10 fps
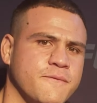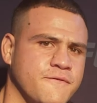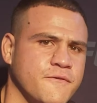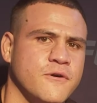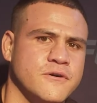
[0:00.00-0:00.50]

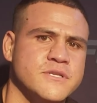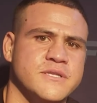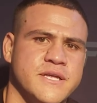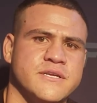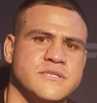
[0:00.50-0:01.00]
before,
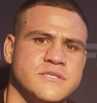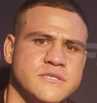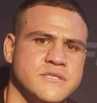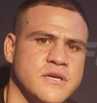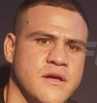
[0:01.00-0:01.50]
and now it's
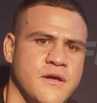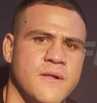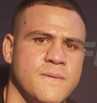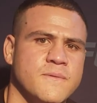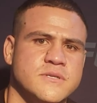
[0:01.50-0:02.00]

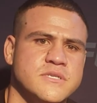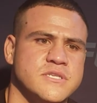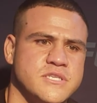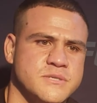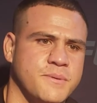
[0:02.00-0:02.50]

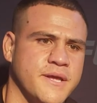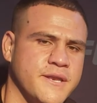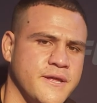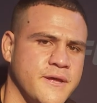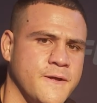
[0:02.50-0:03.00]
just
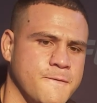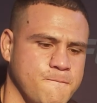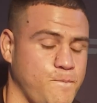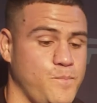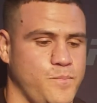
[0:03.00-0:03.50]
playing out.
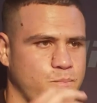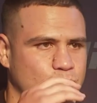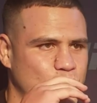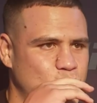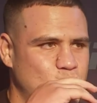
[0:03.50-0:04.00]
It's a
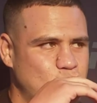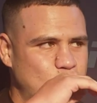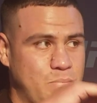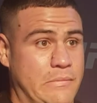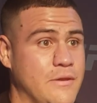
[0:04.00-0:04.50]
very big
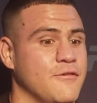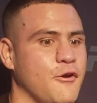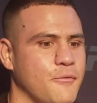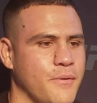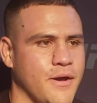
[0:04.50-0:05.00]
card here
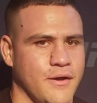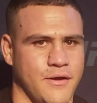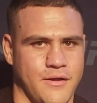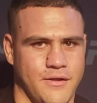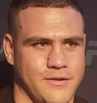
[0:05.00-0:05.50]
this
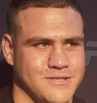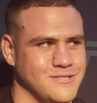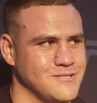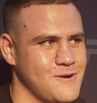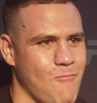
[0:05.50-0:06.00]
weekend,
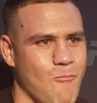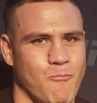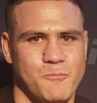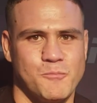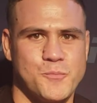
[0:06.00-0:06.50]
and
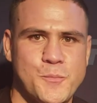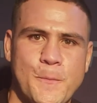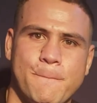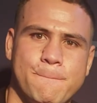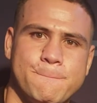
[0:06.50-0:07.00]
obviously
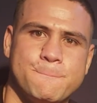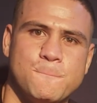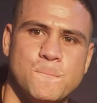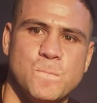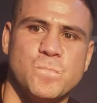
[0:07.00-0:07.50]
you get to be
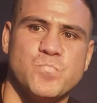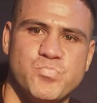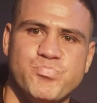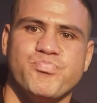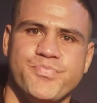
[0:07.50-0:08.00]
a part of it.
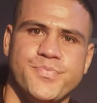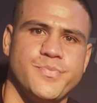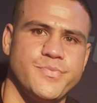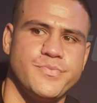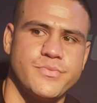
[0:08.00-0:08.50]
What does that
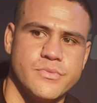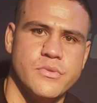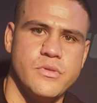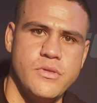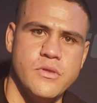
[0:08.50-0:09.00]
mean to you
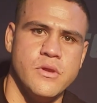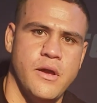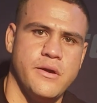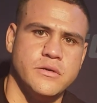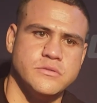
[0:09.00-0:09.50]
at this point in
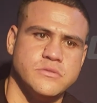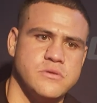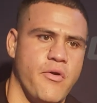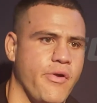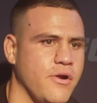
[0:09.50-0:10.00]
your career?